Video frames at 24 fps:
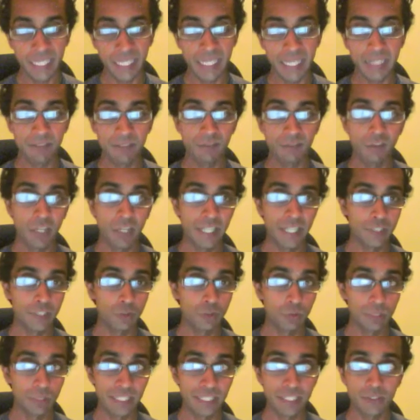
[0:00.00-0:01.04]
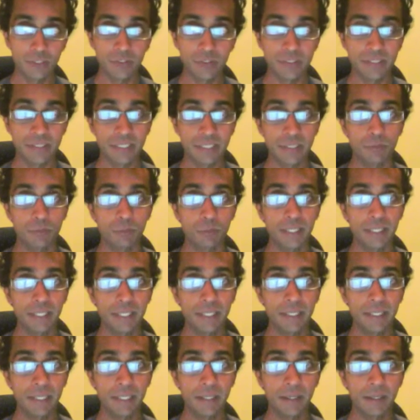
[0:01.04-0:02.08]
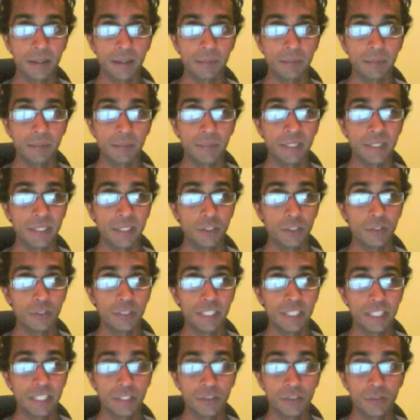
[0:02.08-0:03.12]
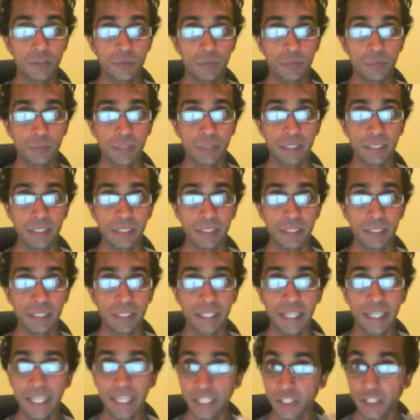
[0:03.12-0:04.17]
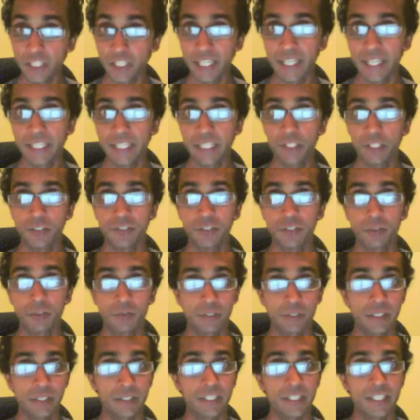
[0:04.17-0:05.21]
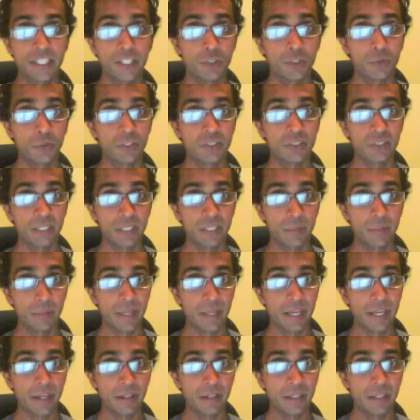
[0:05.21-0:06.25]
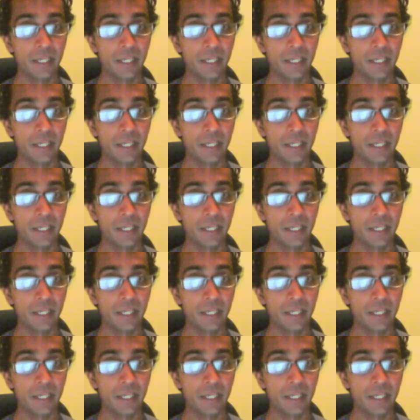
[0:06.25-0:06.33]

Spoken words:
And financial literacy, where you need to be educating yourself continuously about